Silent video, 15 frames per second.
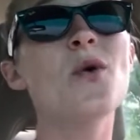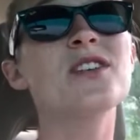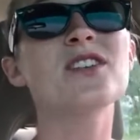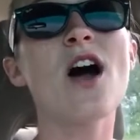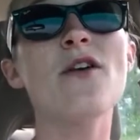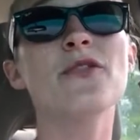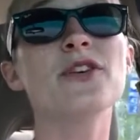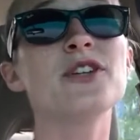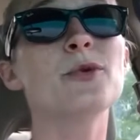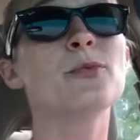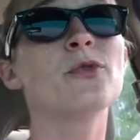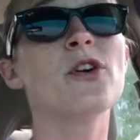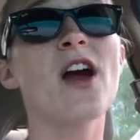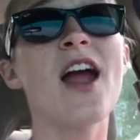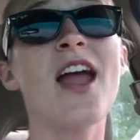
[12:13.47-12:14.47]
offered to
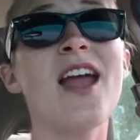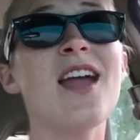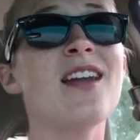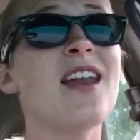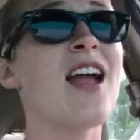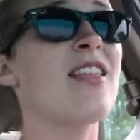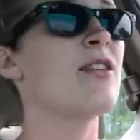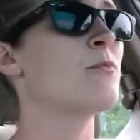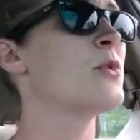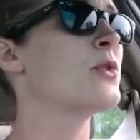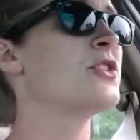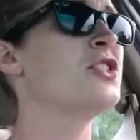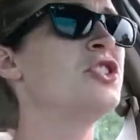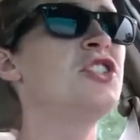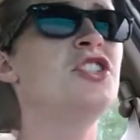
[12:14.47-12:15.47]
pray and had the
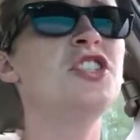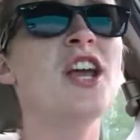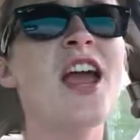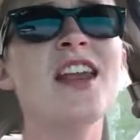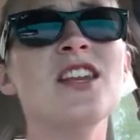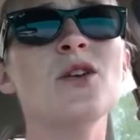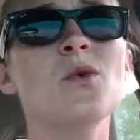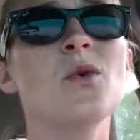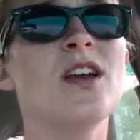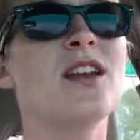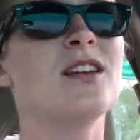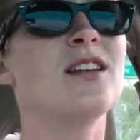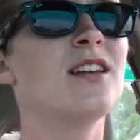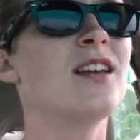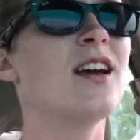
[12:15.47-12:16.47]
most
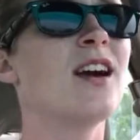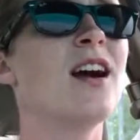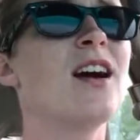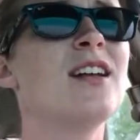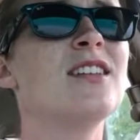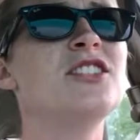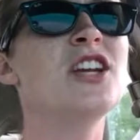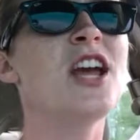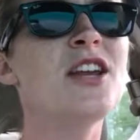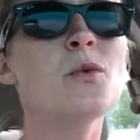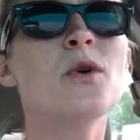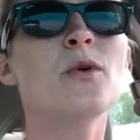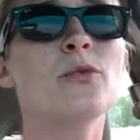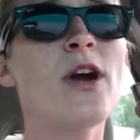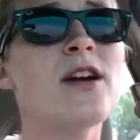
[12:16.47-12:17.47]

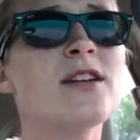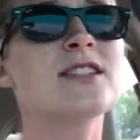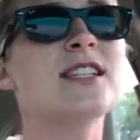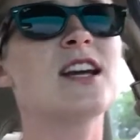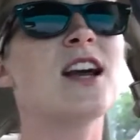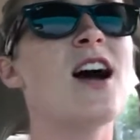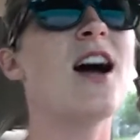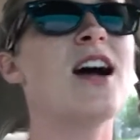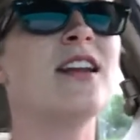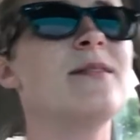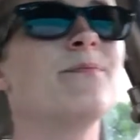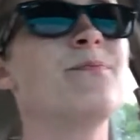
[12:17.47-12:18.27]
genuine prayers to God.